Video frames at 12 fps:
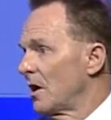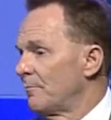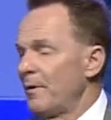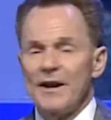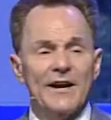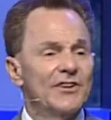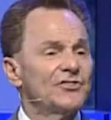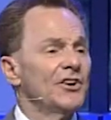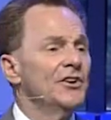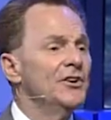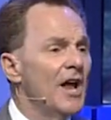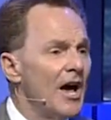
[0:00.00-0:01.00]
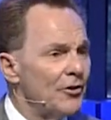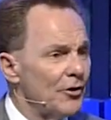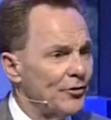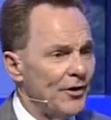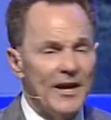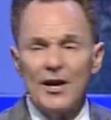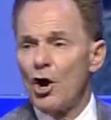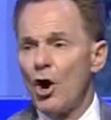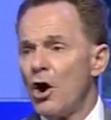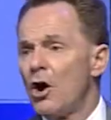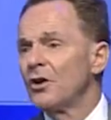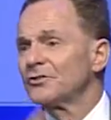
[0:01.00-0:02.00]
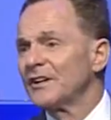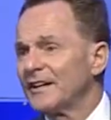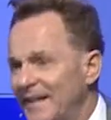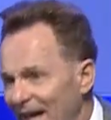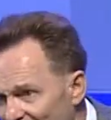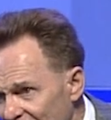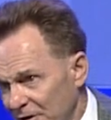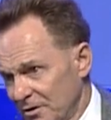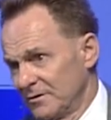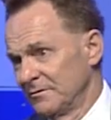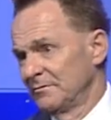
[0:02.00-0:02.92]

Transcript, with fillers: But it is another thing altogether